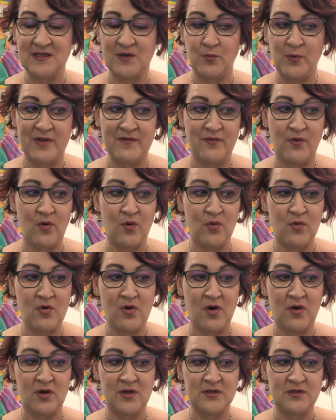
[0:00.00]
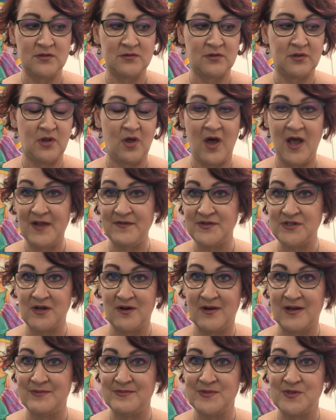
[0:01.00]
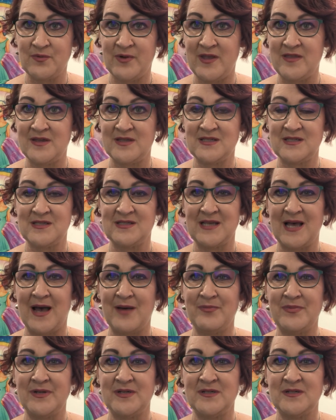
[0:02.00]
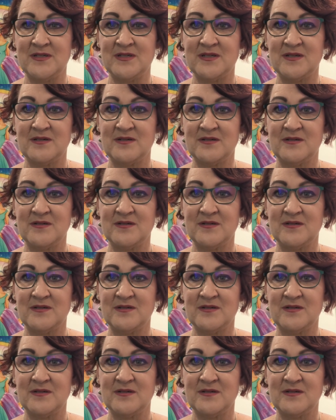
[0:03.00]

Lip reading: And we've all got lifetimes where this has happened,